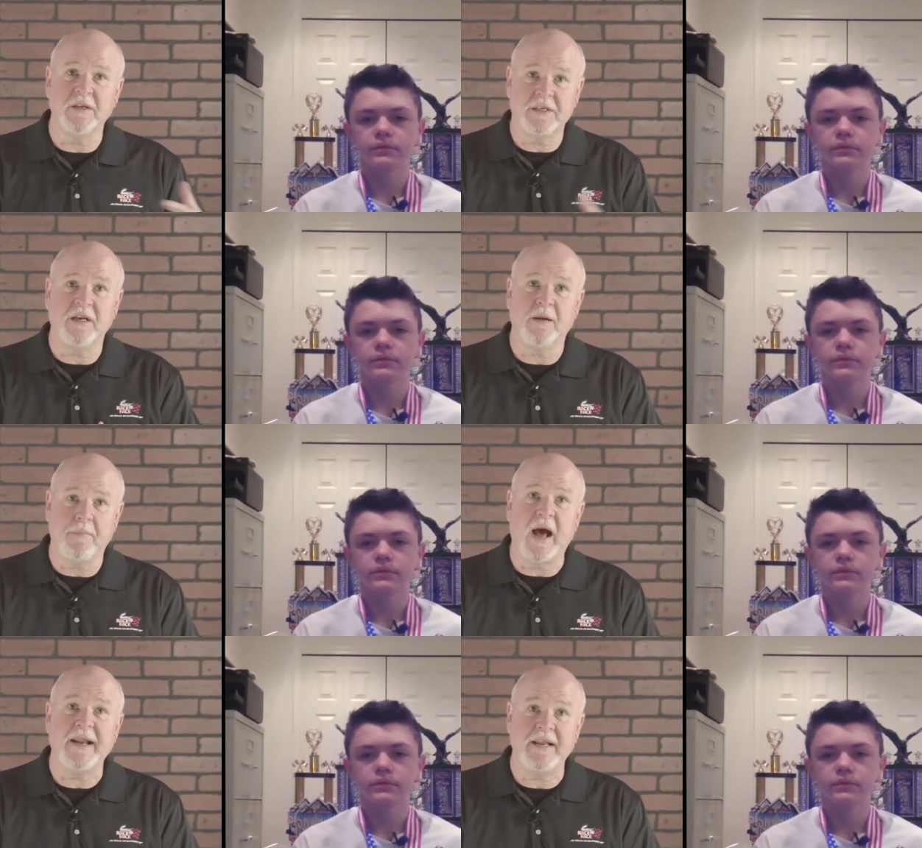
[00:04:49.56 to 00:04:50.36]
Speaker 1: and
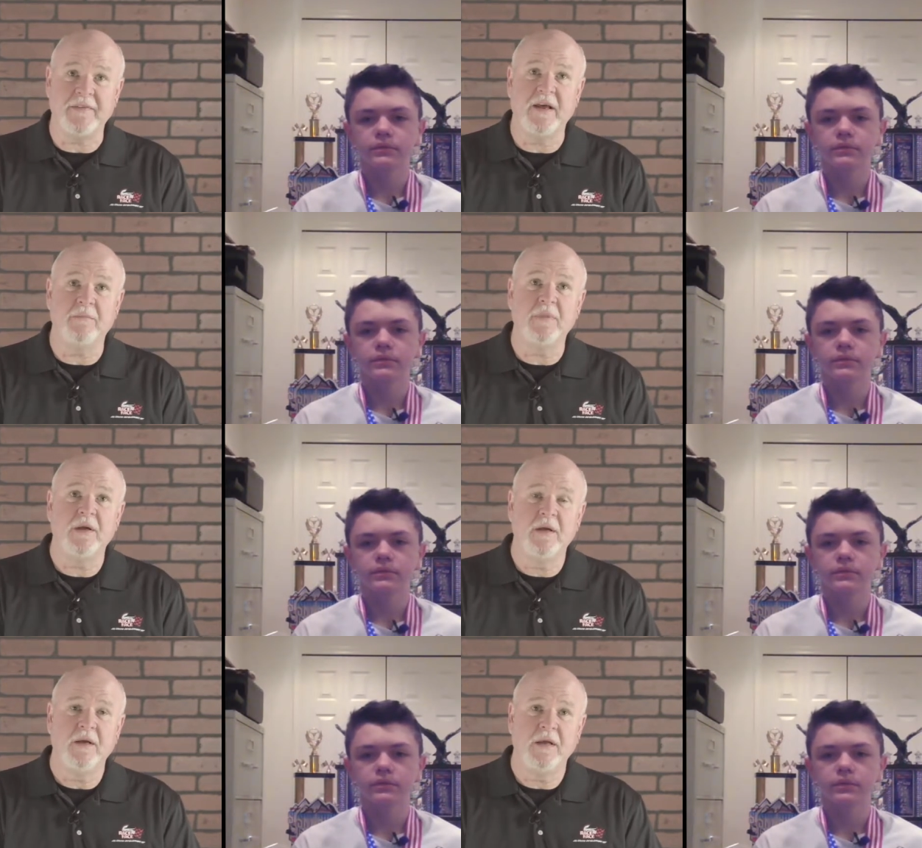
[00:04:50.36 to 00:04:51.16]
combining them
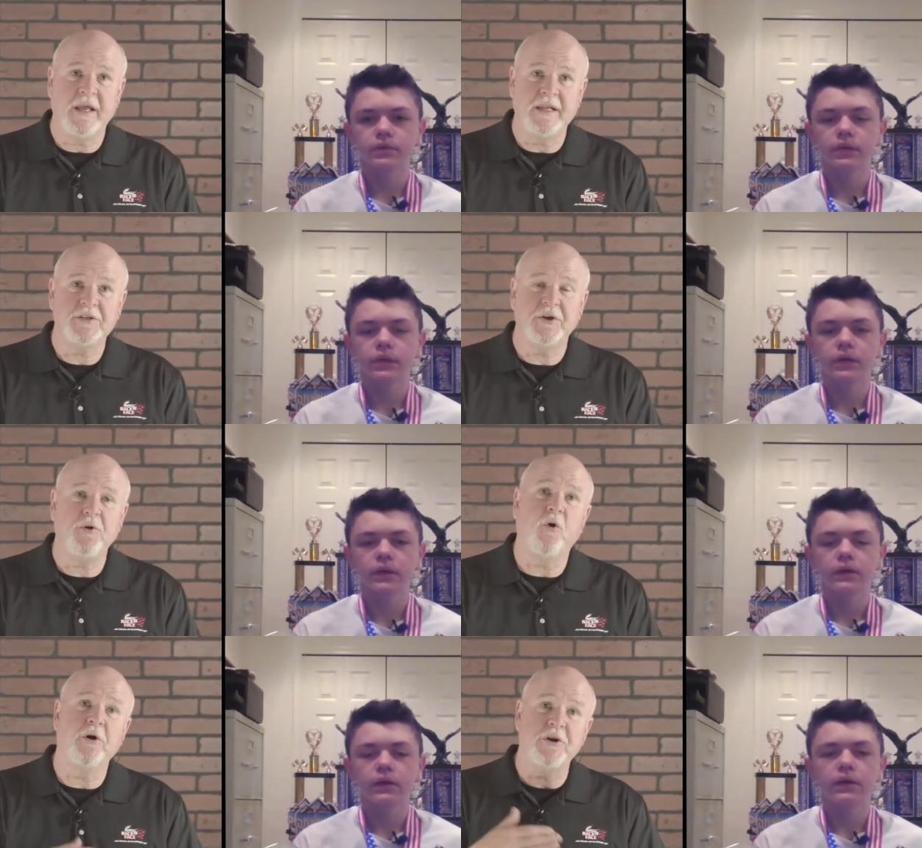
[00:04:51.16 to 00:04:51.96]
into,
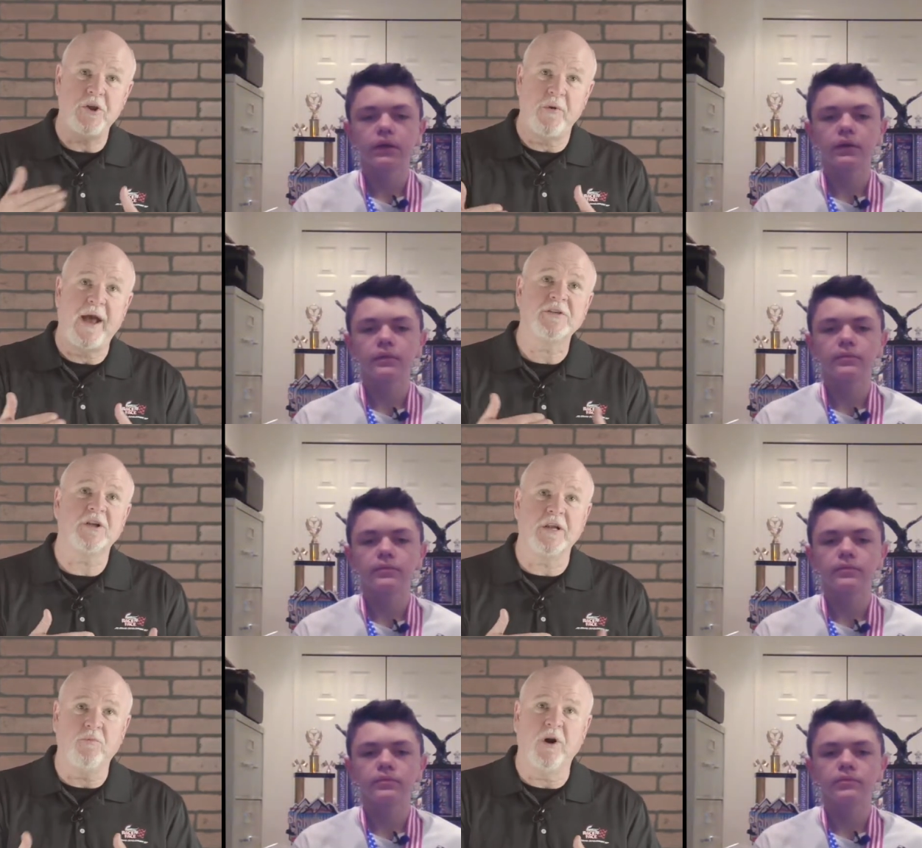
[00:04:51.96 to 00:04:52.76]
or do you um,
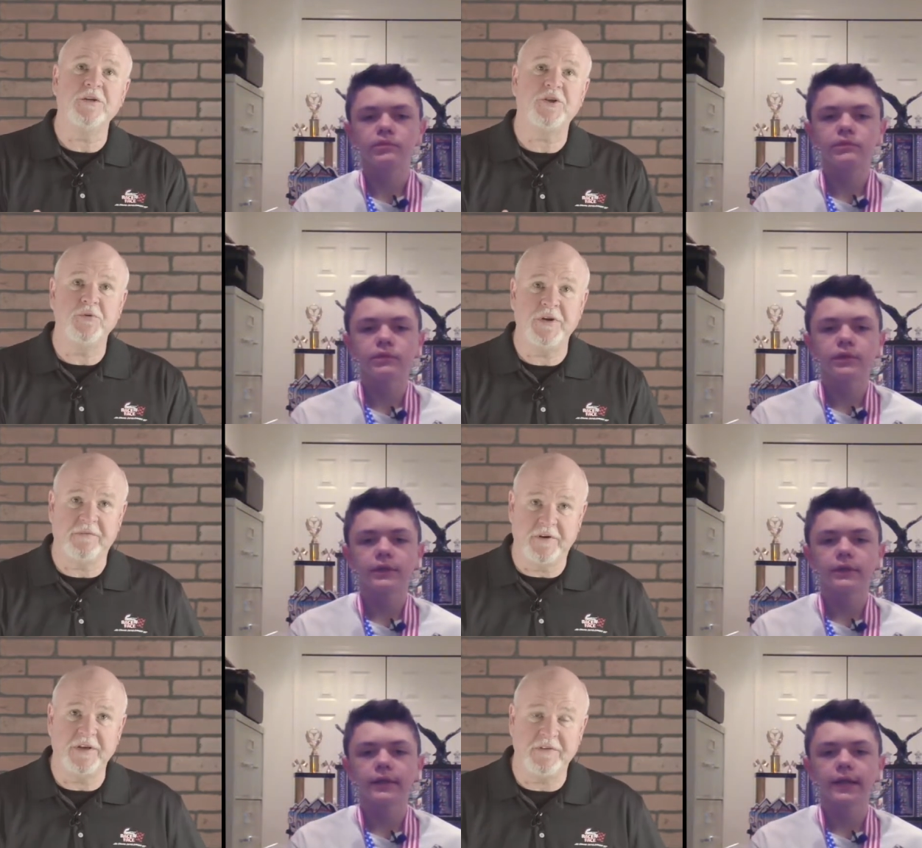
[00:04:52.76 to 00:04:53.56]
actually run two
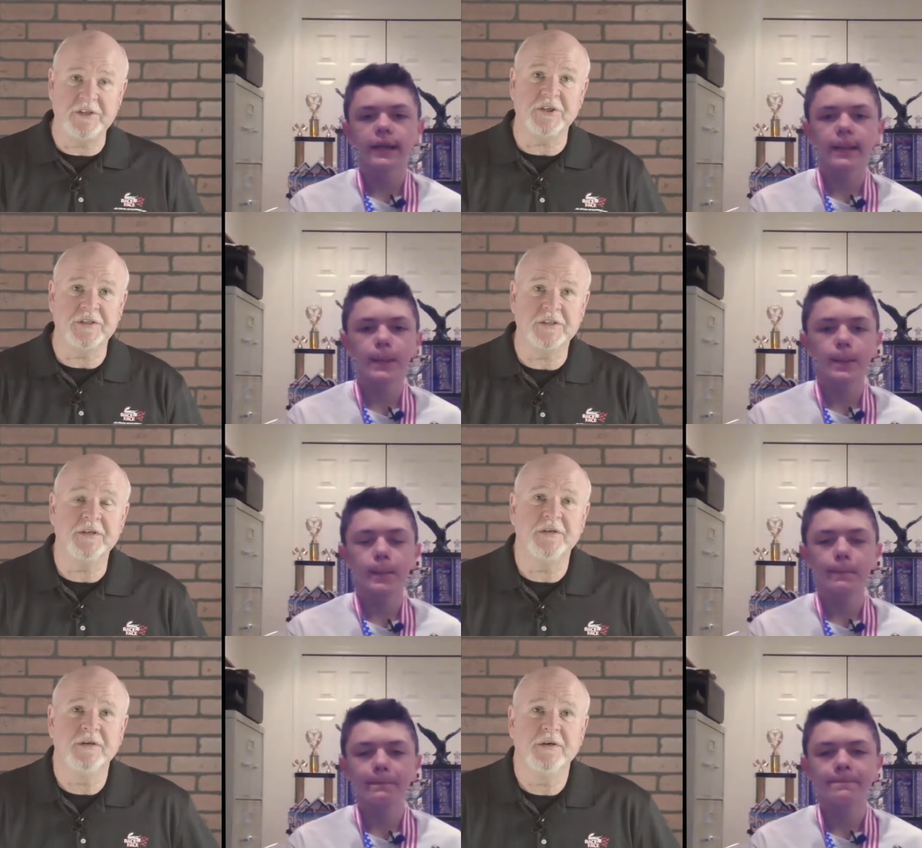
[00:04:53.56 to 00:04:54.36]
different divisions?
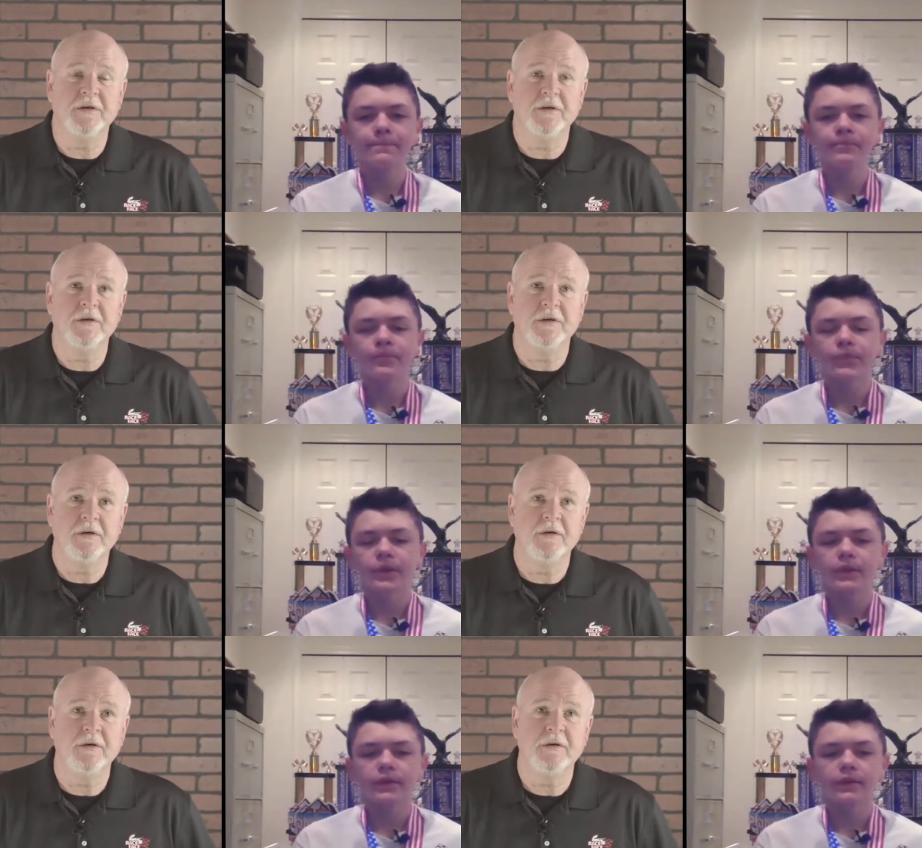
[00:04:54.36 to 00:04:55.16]

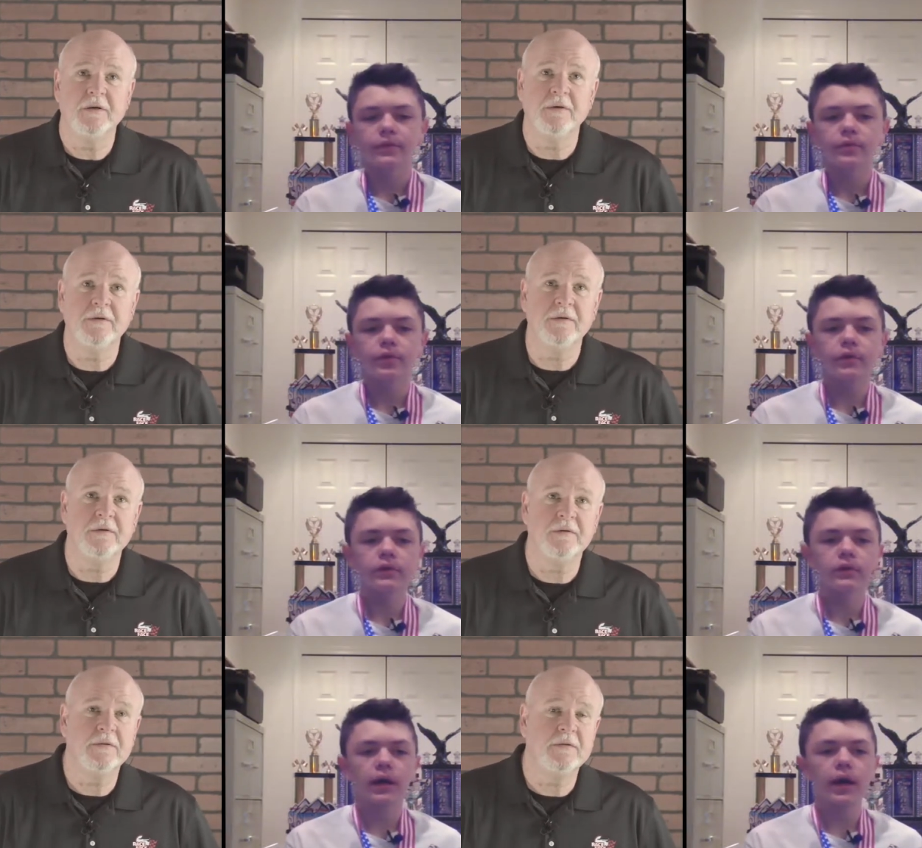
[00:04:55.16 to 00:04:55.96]

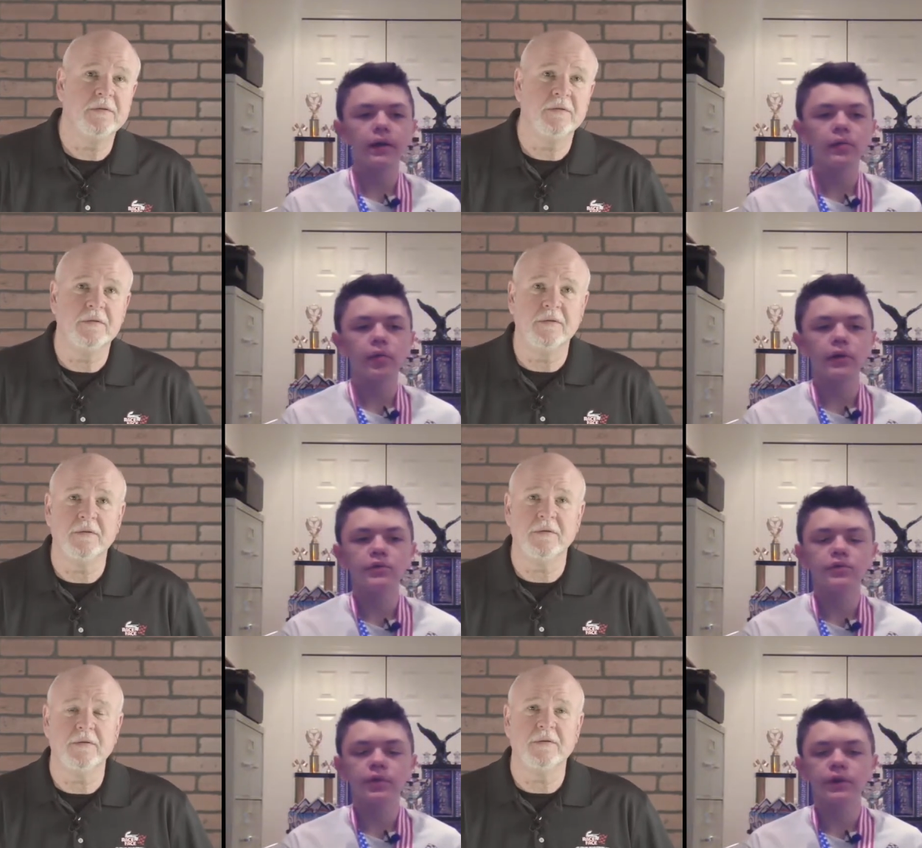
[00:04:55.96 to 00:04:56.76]
Speaker 2: Well, I
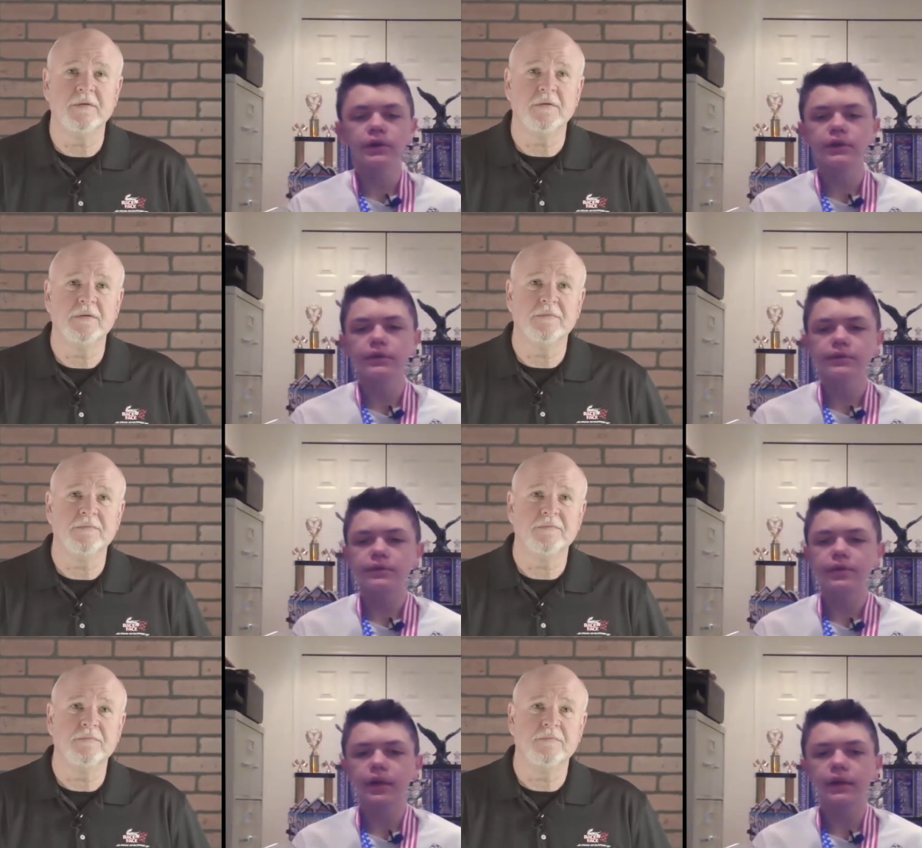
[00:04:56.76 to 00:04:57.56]
was
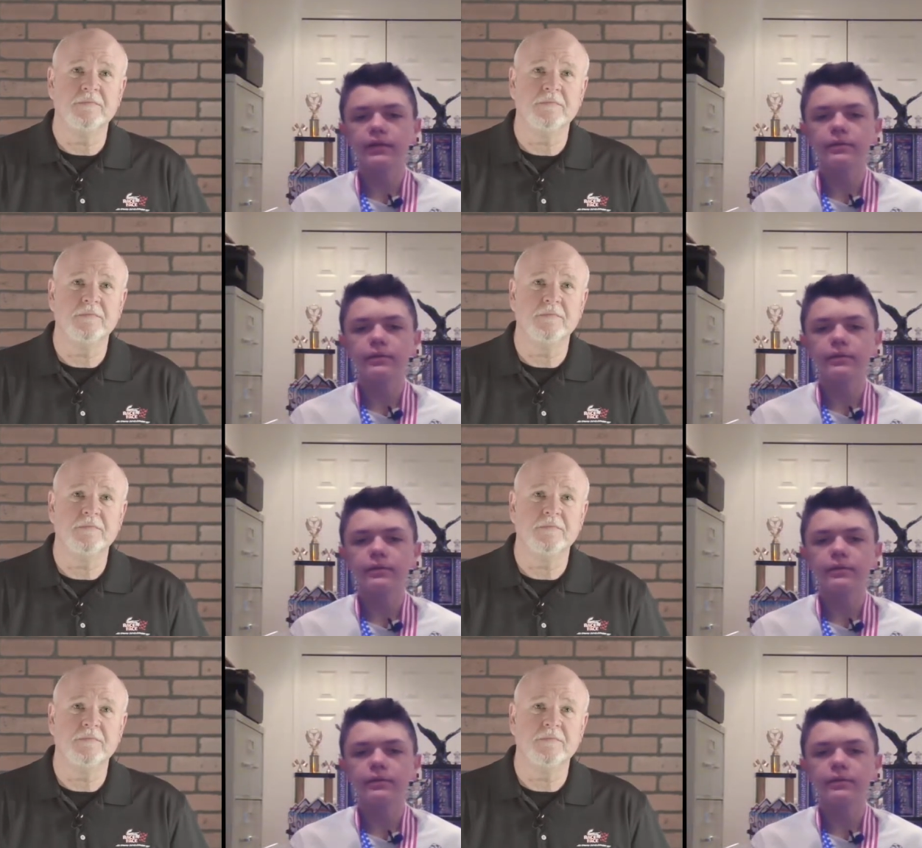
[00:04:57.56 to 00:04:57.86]
running light,